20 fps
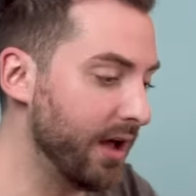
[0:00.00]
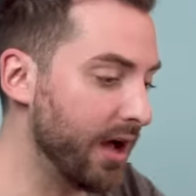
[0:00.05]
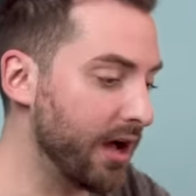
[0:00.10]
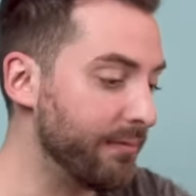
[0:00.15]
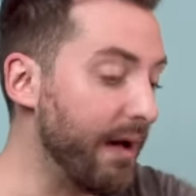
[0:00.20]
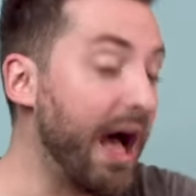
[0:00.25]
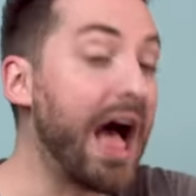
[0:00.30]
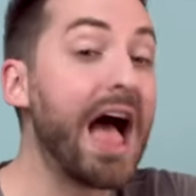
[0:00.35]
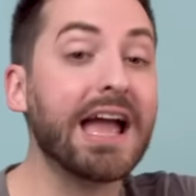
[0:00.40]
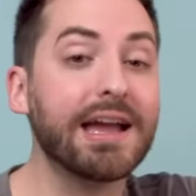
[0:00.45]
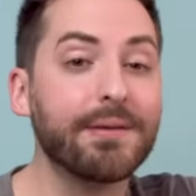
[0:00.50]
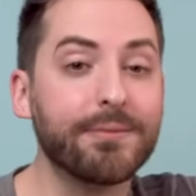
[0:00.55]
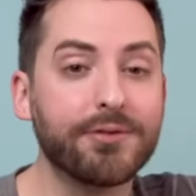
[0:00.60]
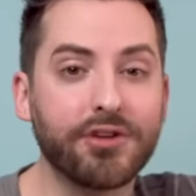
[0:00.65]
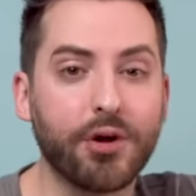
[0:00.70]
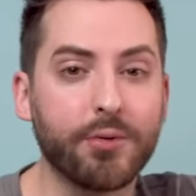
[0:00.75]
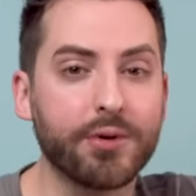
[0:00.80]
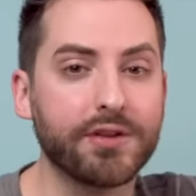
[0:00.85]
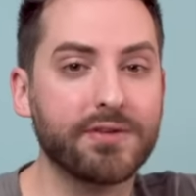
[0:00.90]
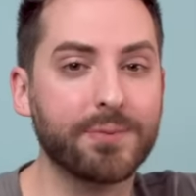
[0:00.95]
Um, I am
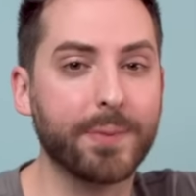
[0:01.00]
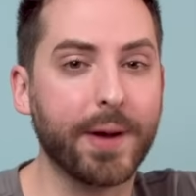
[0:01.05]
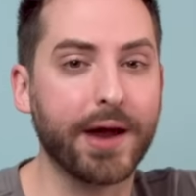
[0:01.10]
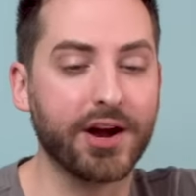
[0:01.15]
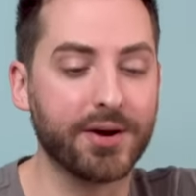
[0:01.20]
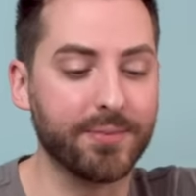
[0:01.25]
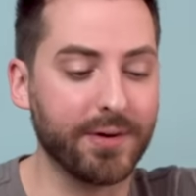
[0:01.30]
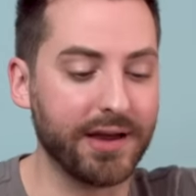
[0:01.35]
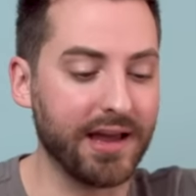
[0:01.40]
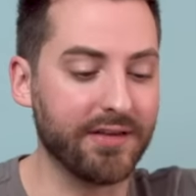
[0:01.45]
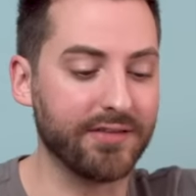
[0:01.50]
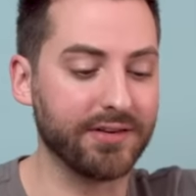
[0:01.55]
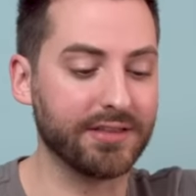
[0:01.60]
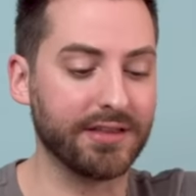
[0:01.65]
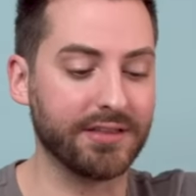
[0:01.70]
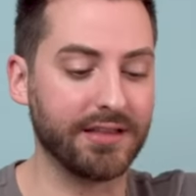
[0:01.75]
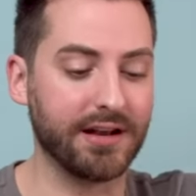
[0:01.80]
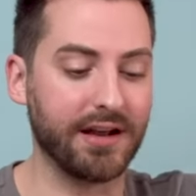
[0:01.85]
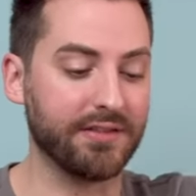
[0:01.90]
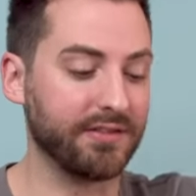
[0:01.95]
so inspired by
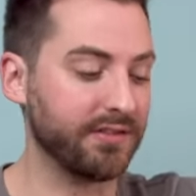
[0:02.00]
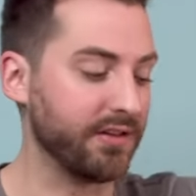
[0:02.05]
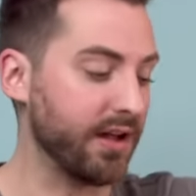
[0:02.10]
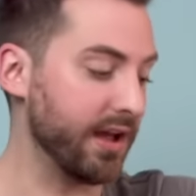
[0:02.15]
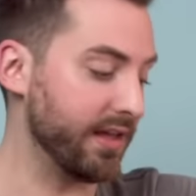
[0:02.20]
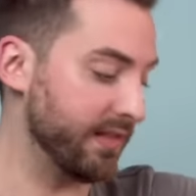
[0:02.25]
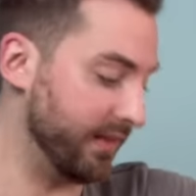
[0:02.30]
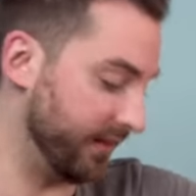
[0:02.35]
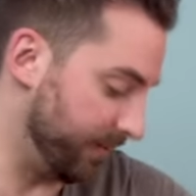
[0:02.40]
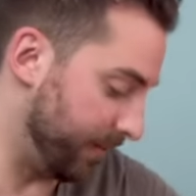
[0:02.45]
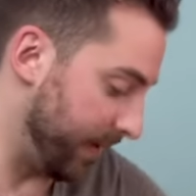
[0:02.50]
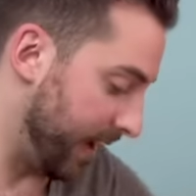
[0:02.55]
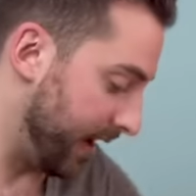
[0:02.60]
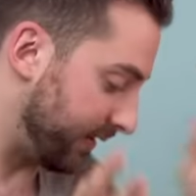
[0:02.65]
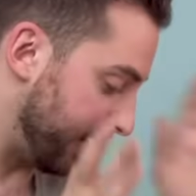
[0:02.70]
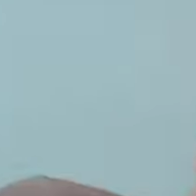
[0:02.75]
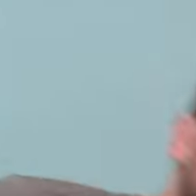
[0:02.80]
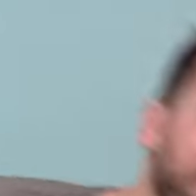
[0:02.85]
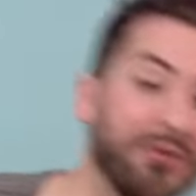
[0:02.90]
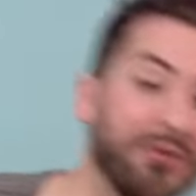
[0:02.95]
everything that I saw in this box. I